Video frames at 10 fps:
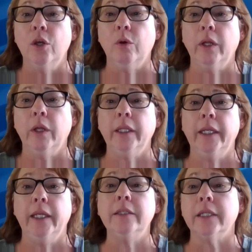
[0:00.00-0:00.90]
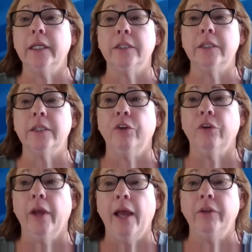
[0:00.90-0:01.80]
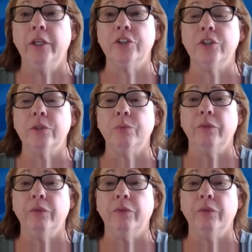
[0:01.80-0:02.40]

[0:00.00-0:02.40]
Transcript: Quality Insights if you're having issues